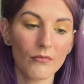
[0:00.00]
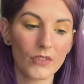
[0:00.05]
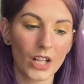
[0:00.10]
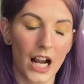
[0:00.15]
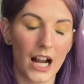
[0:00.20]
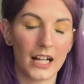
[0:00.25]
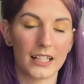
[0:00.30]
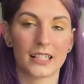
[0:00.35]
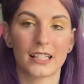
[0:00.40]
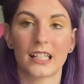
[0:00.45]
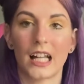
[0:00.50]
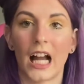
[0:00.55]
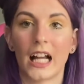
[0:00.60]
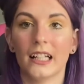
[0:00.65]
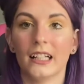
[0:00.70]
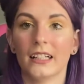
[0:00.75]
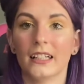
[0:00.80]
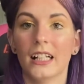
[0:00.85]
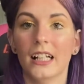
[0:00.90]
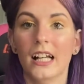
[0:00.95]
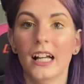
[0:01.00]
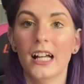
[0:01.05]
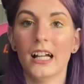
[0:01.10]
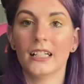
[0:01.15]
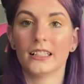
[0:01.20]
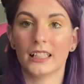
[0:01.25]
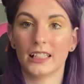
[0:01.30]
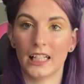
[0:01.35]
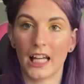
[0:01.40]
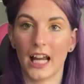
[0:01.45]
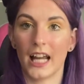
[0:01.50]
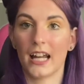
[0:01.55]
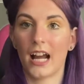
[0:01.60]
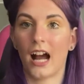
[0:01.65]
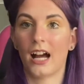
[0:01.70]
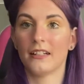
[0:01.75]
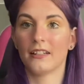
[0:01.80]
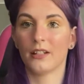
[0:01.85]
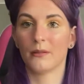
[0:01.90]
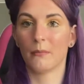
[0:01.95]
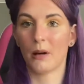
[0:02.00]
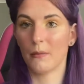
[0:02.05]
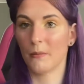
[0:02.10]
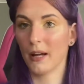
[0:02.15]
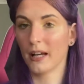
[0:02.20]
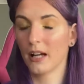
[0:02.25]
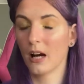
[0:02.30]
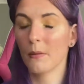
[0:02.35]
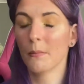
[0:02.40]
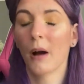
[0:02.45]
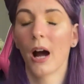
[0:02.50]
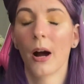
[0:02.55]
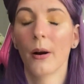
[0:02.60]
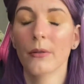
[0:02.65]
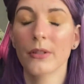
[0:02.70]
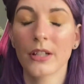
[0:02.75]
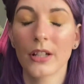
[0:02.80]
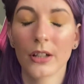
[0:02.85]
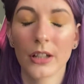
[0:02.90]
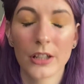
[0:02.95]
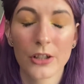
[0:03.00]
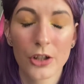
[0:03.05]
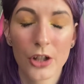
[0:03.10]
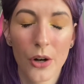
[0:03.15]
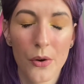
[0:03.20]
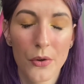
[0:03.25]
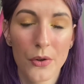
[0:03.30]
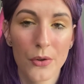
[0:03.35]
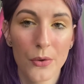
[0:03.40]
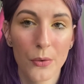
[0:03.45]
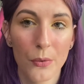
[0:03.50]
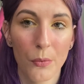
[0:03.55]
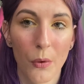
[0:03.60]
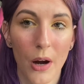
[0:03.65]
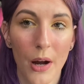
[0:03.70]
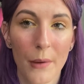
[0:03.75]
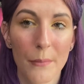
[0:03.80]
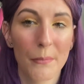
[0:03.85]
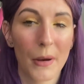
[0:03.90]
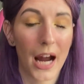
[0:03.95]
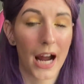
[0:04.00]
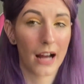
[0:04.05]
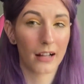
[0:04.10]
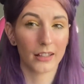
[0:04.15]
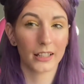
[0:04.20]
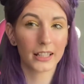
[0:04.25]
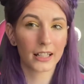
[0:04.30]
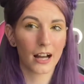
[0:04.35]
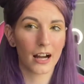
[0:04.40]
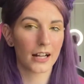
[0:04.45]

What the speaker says: I decided today I did my makeup. I was going to show you what palette I